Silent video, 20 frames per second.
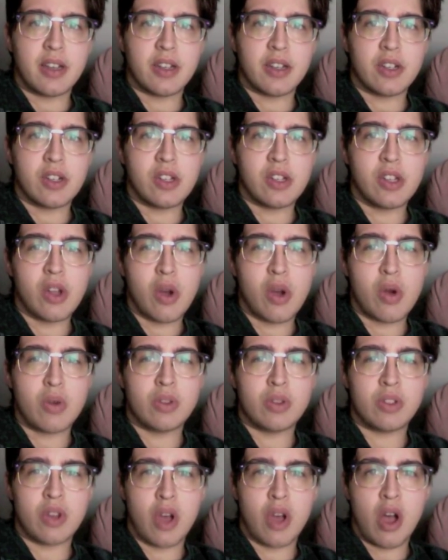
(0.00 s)

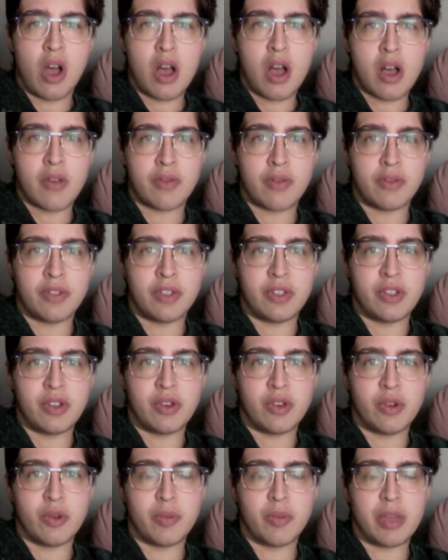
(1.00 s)
closed off to